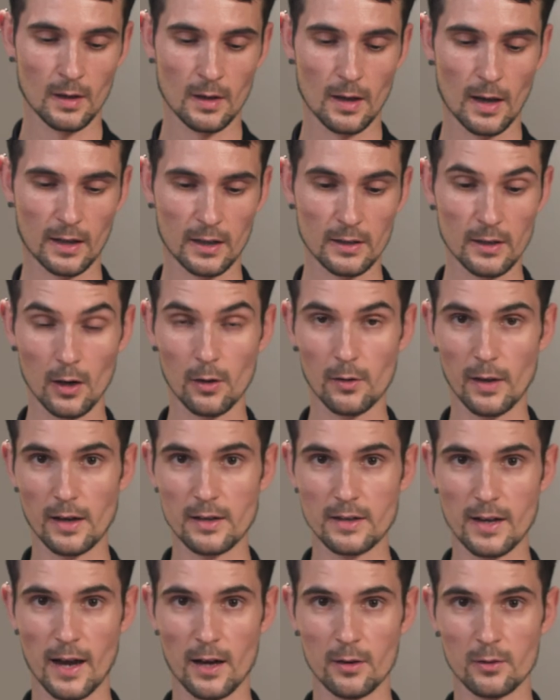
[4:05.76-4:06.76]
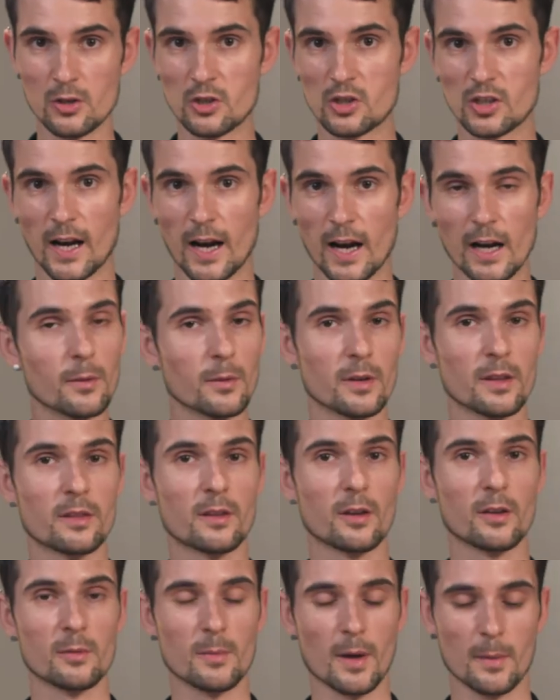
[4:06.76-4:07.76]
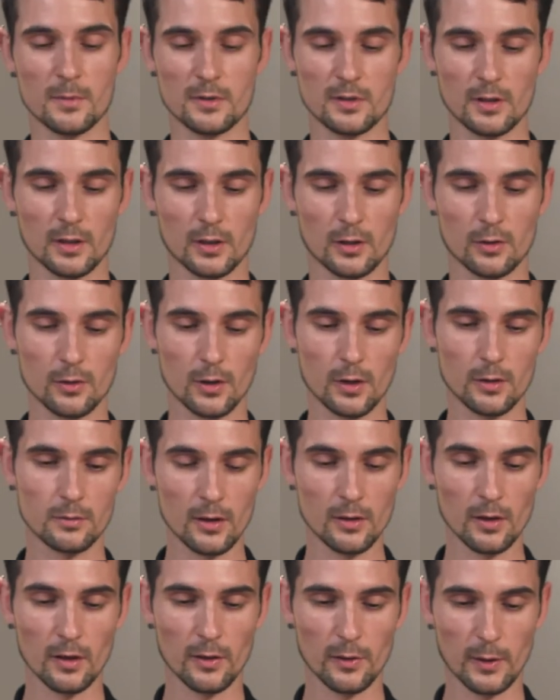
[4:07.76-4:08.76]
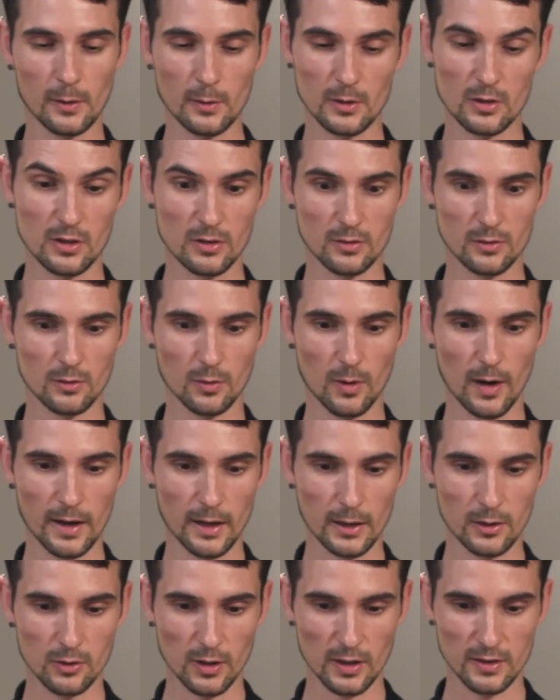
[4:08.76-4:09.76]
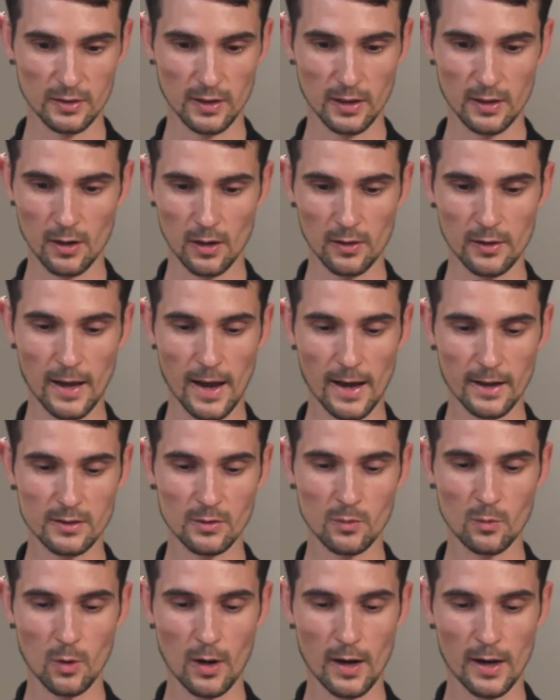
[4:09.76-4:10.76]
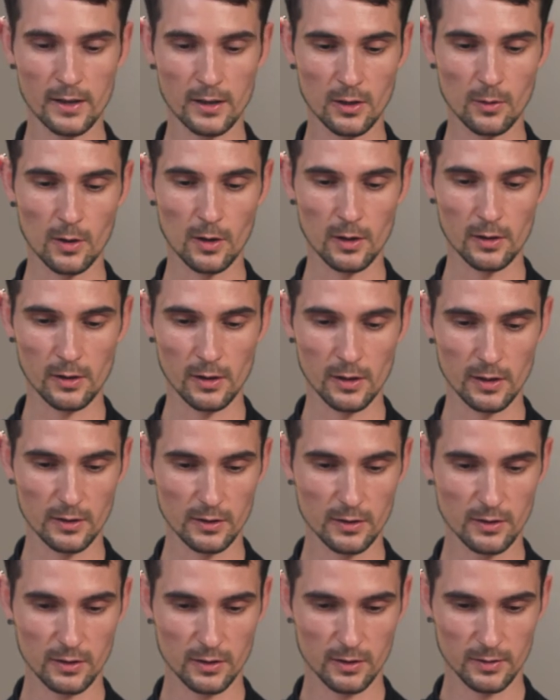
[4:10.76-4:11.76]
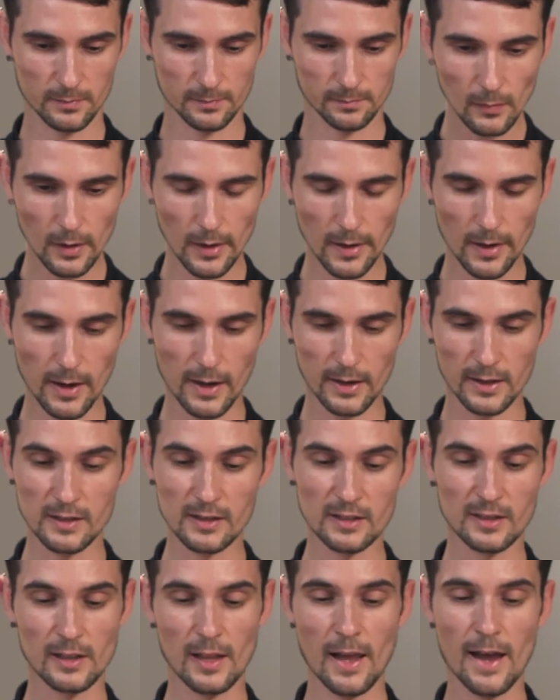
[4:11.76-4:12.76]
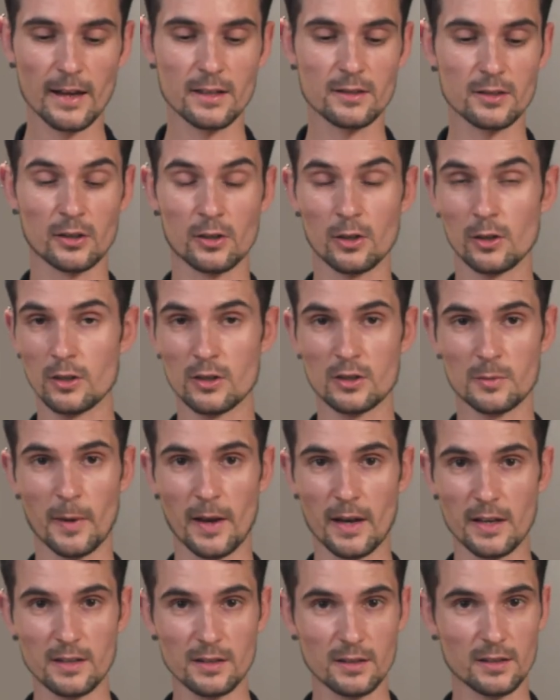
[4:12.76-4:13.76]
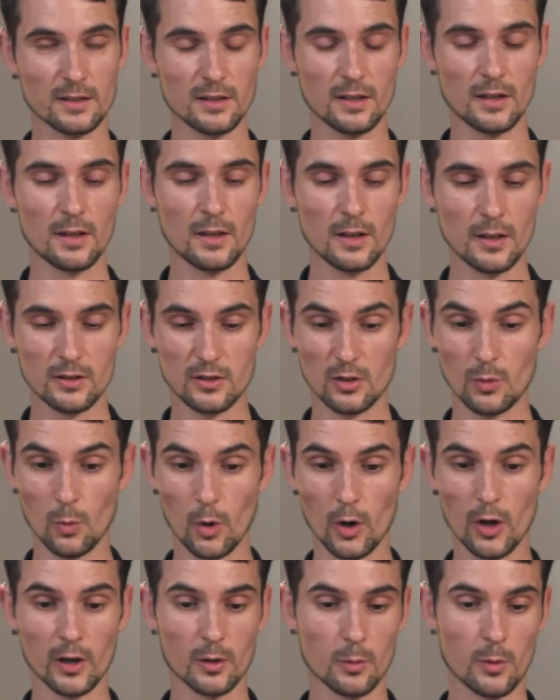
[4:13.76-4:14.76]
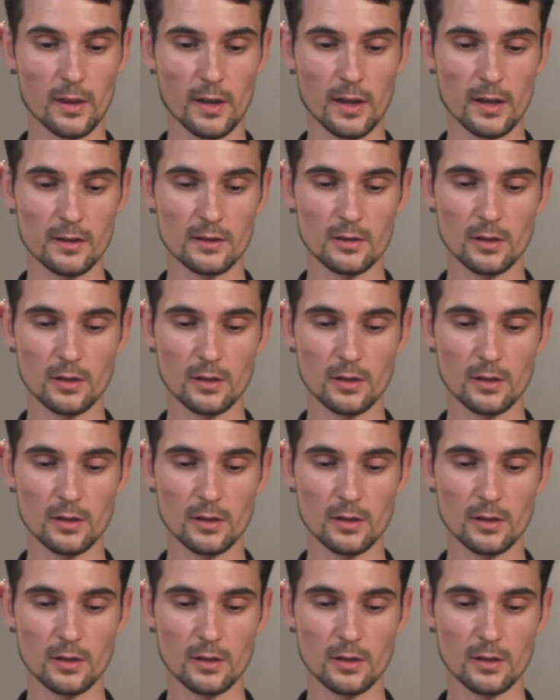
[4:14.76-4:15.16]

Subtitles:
I can note that down and share it with other members of the crew. Another thing which is quite interesting, on the X and Y coordinates, I can select a colour space to work within.